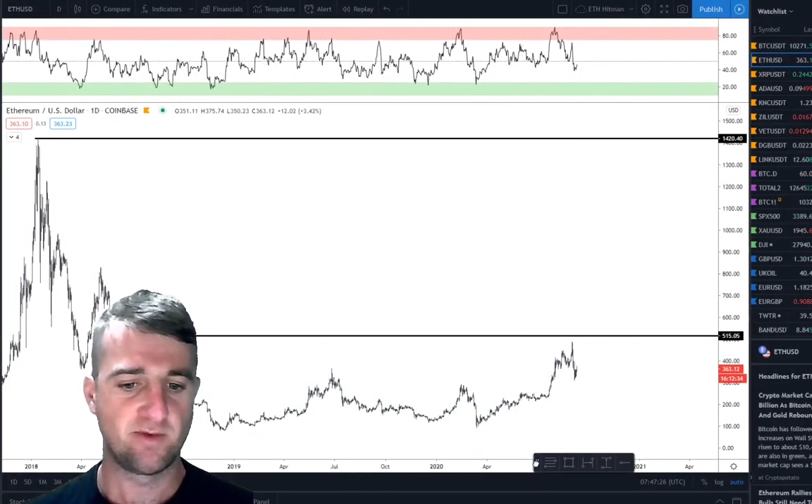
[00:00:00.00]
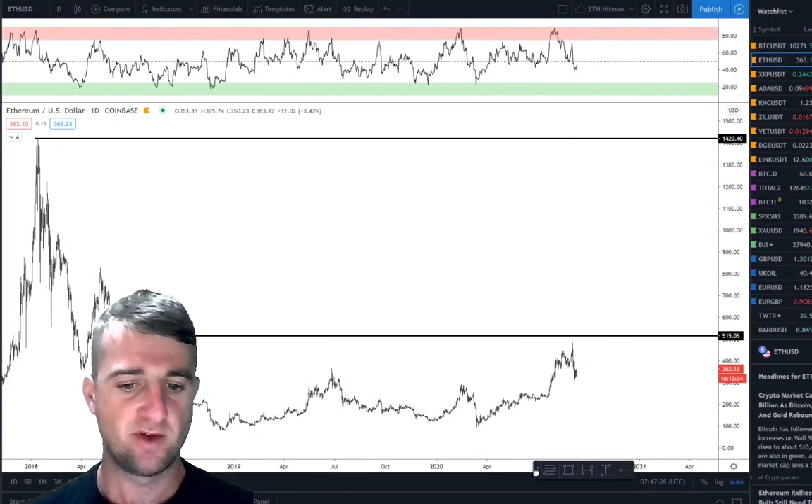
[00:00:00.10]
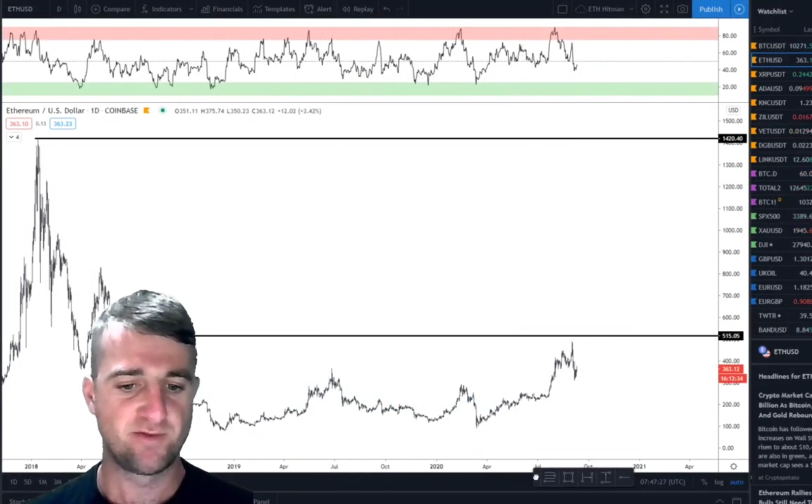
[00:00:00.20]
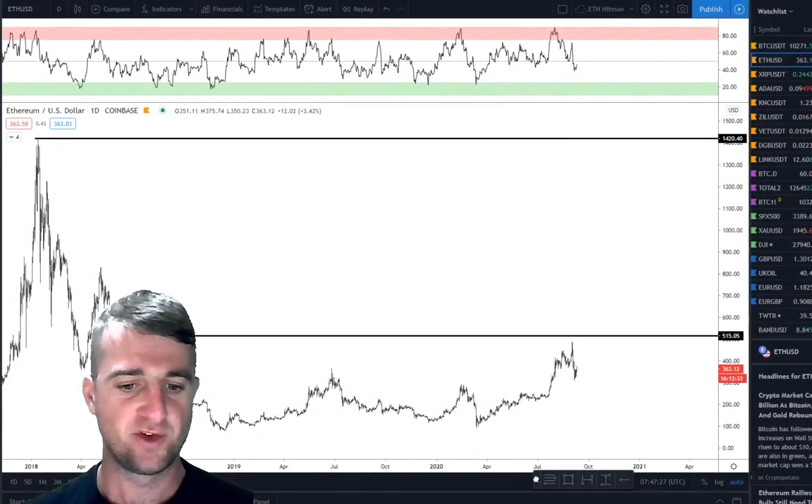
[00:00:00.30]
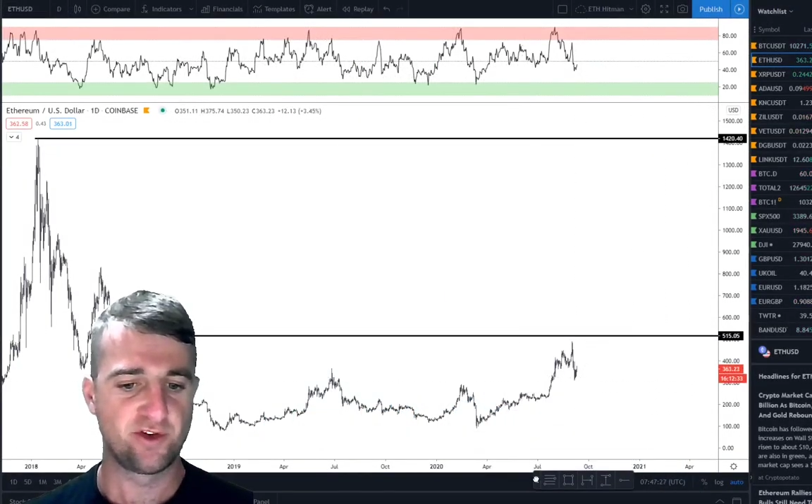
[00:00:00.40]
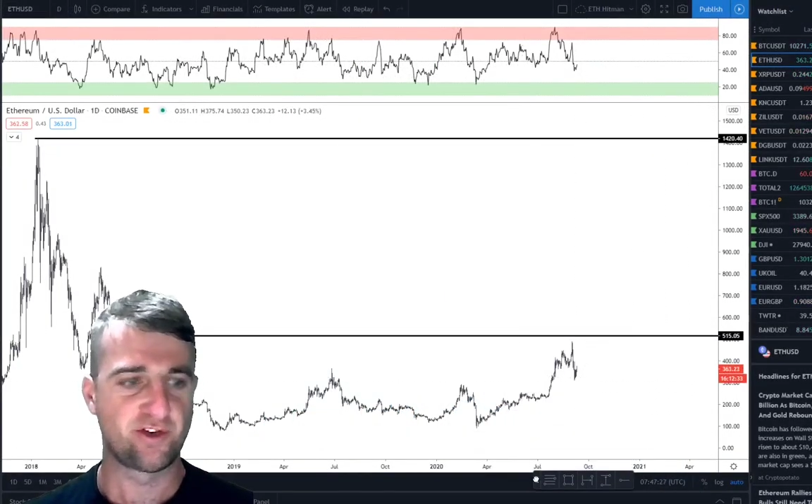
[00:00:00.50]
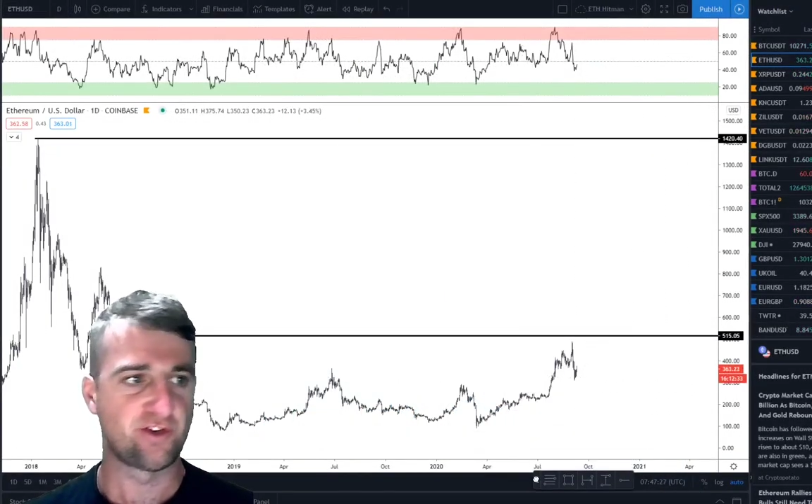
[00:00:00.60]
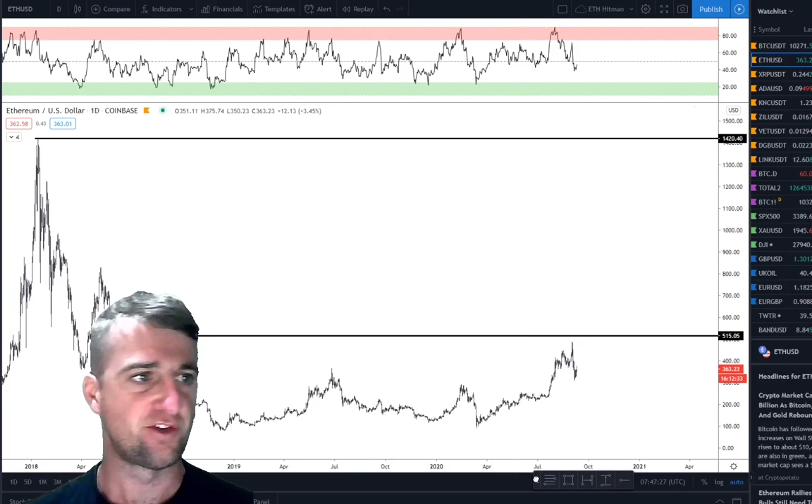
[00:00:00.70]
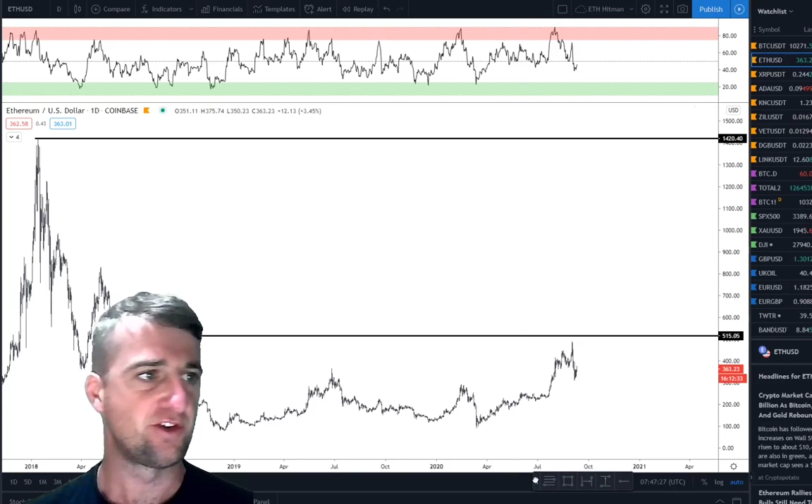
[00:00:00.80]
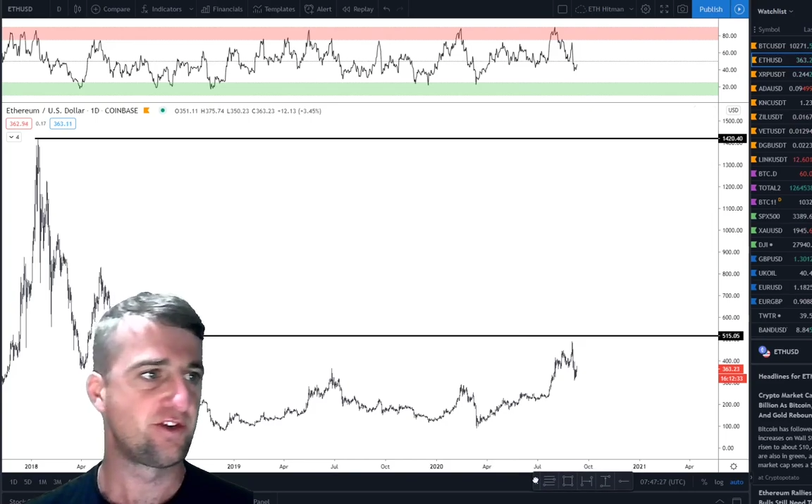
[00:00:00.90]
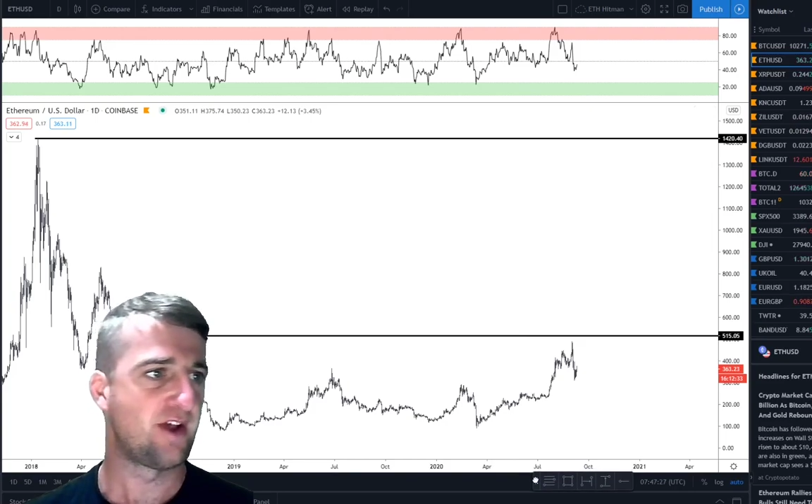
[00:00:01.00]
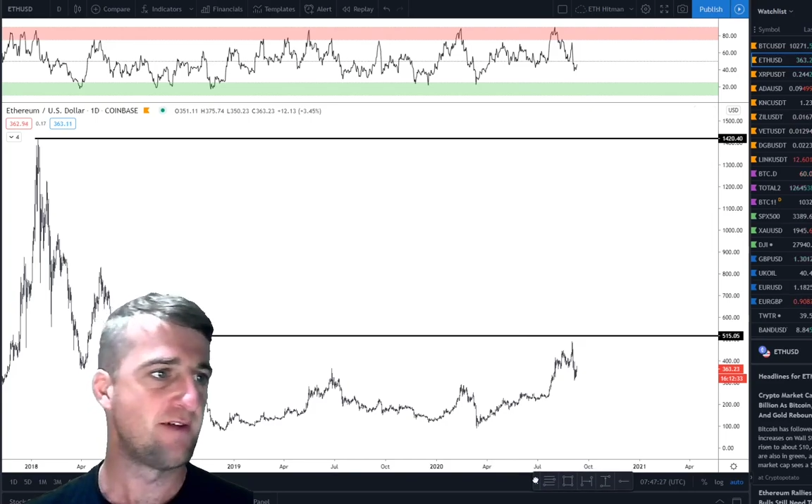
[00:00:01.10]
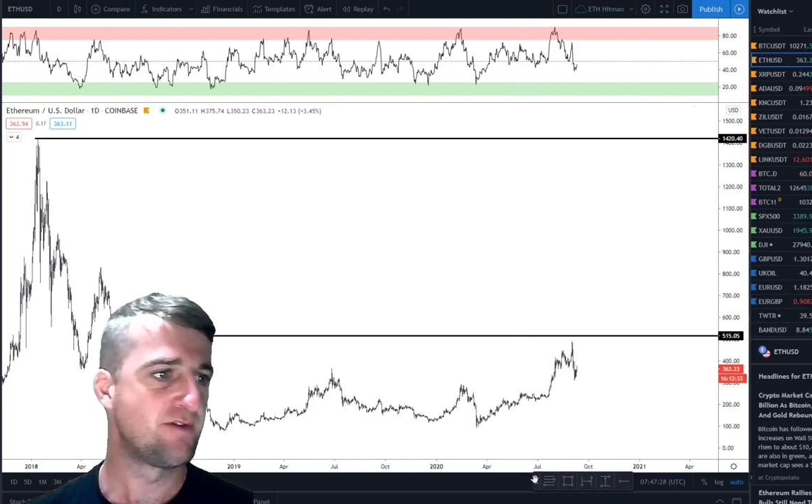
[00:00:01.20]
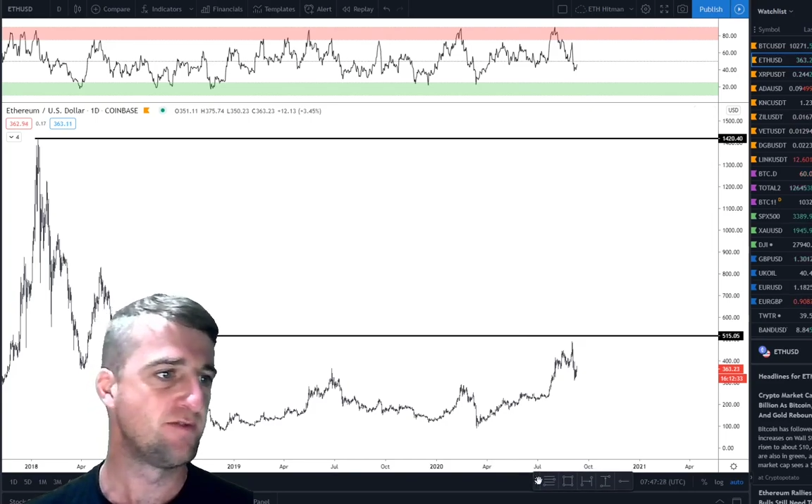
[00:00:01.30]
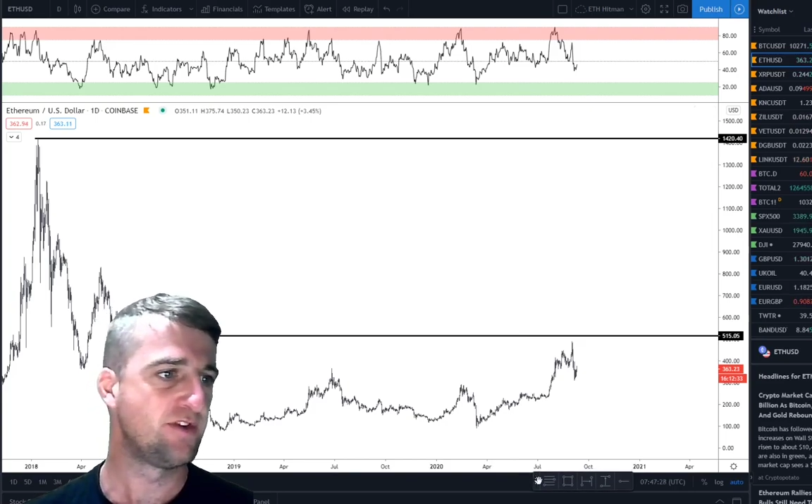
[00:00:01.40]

versus Tether.